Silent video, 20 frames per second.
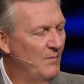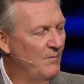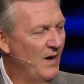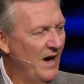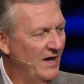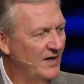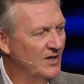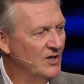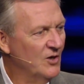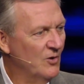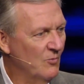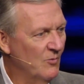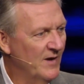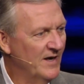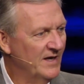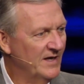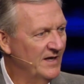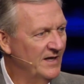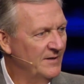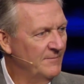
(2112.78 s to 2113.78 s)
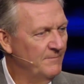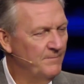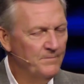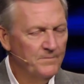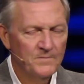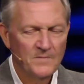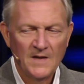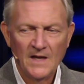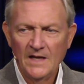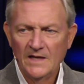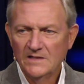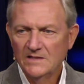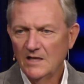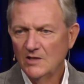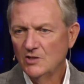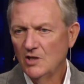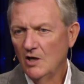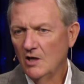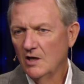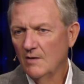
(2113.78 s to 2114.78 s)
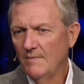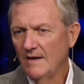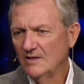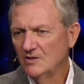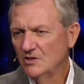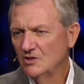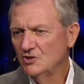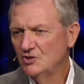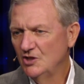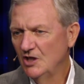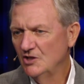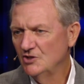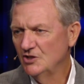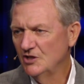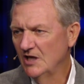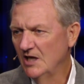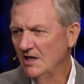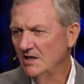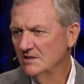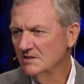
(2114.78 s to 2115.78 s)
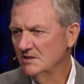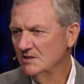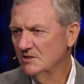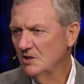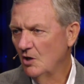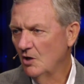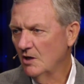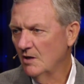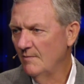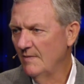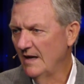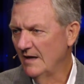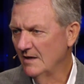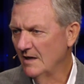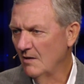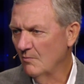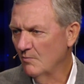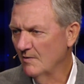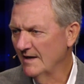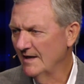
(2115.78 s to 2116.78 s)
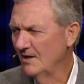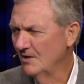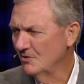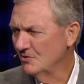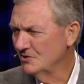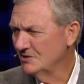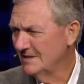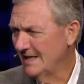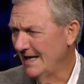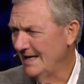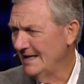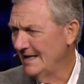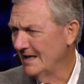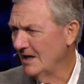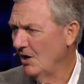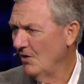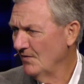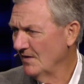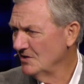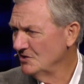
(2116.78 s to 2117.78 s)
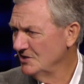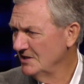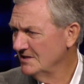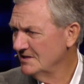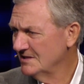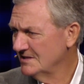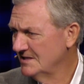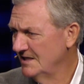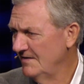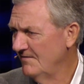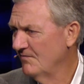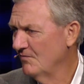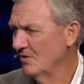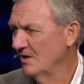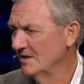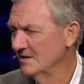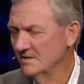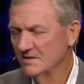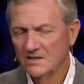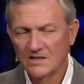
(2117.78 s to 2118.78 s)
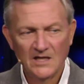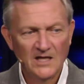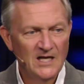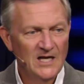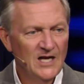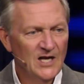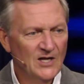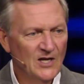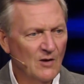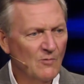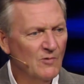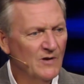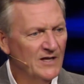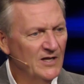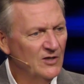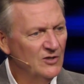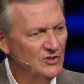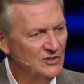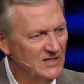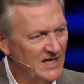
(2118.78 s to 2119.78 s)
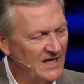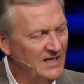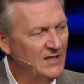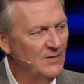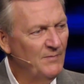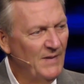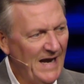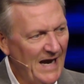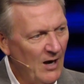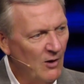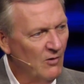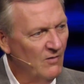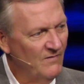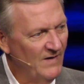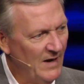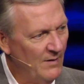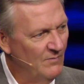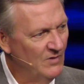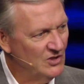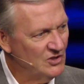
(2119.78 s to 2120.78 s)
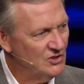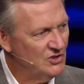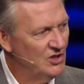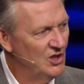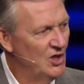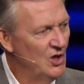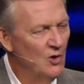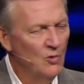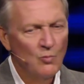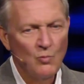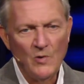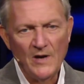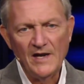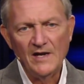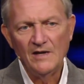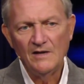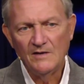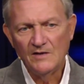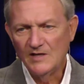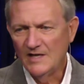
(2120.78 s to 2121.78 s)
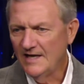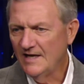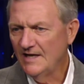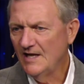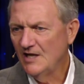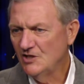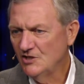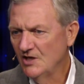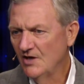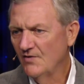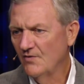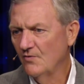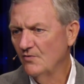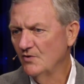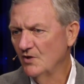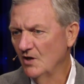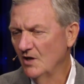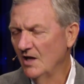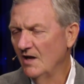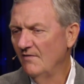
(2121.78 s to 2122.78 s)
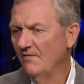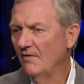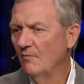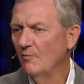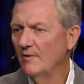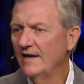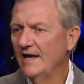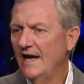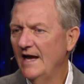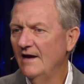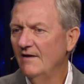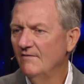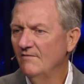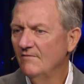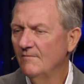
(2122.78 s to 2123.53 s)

body correctly. It's not talking about just judging us. It's talking about not really understanding all that Jesus did for us. Not really understanding the power of how much we need each other and the love that we have.